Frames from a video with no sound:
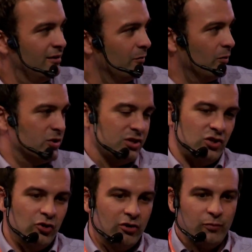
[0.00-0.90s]
whereas in
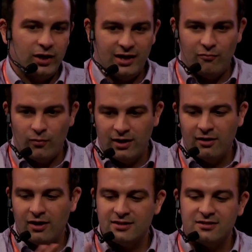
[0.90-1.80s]
Europe we can have one
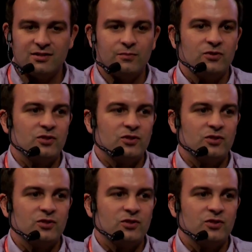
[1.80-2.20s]
license which is